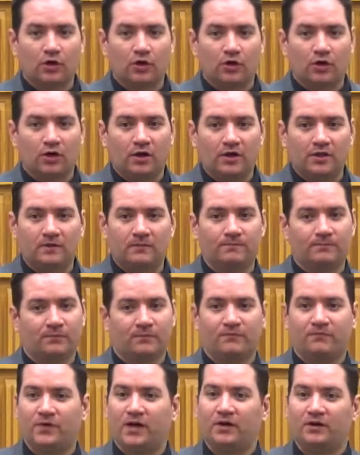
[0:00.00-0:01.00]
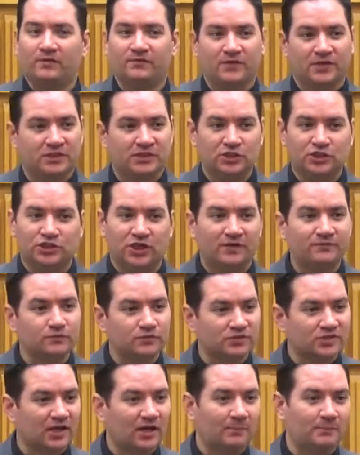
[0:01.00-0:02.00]
on very, very
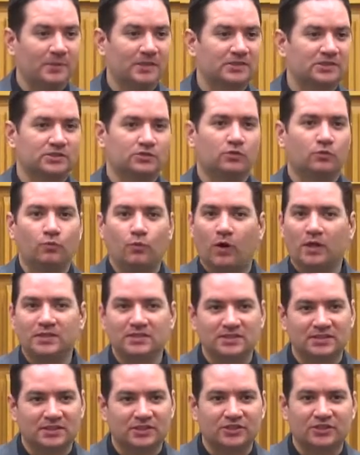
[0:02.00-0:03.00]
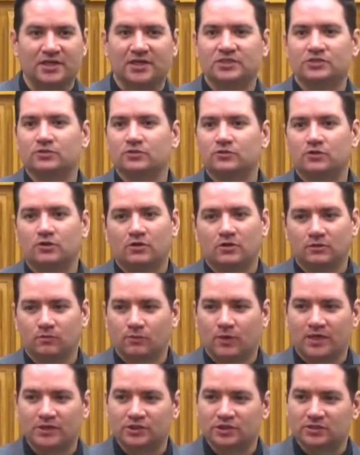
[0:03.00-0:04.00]
general topics. You know, what is international law and
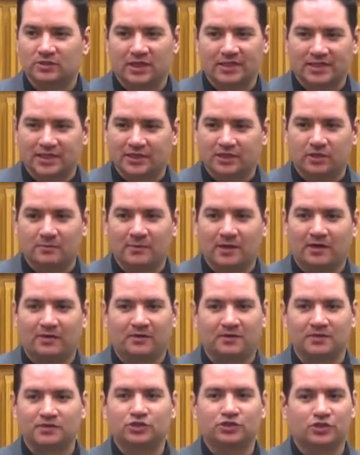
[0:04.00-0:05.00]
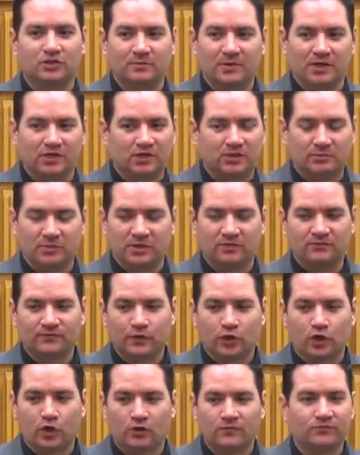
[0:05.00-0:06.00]
why should I care about it and should America be
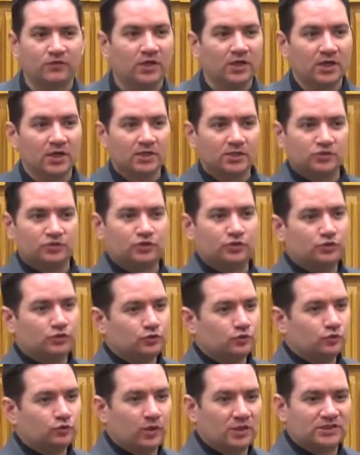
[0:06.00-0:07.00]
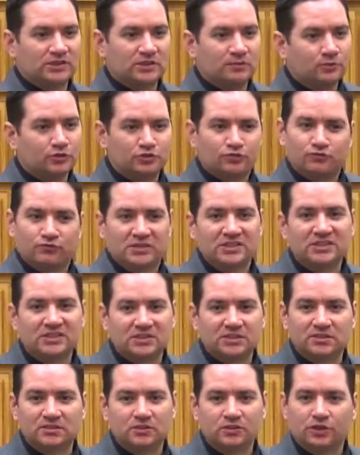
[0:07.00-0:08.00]
involved, to what's the most
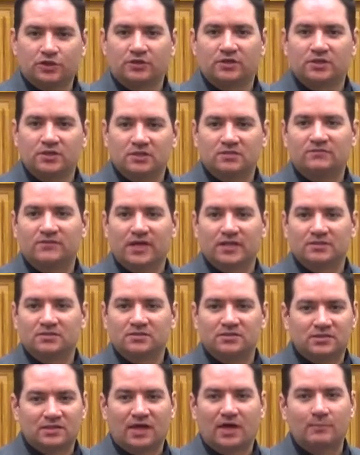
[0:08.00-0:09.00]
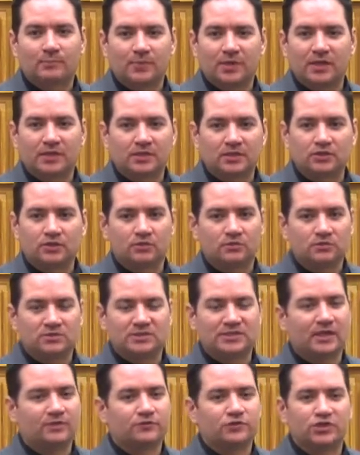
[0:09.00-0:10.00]
recent current event topic. You know,
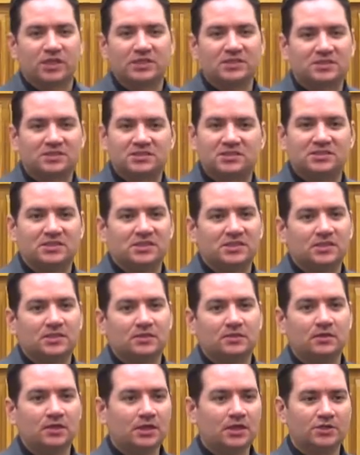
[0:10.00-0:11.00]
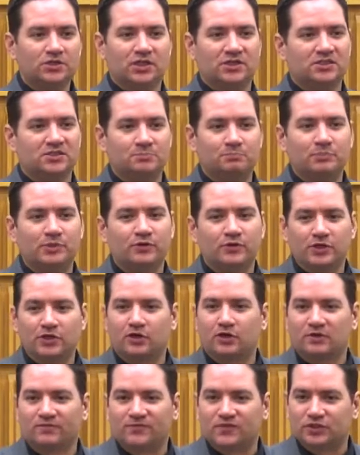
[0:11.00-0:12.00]
South China Sea, China's building
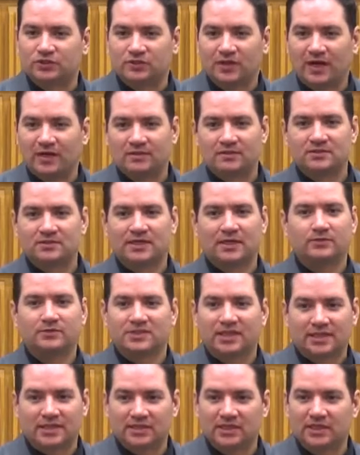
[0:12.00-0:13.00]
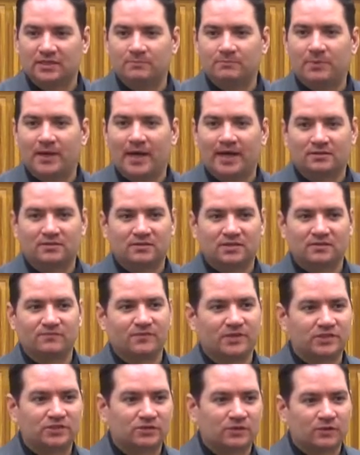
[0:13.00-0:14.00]
artificial islands, how is that going to impact the
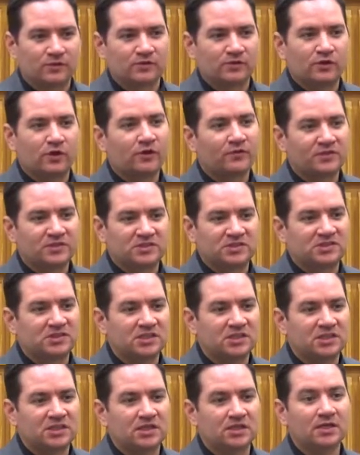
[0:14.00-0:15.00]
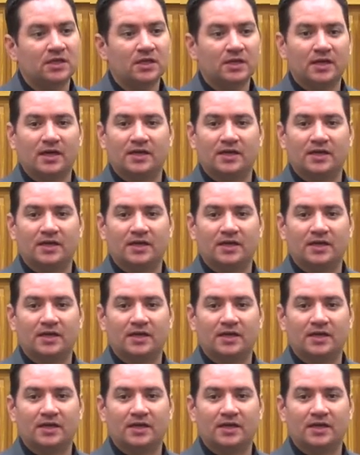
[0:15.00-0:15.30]
Convention on the Law of the Sea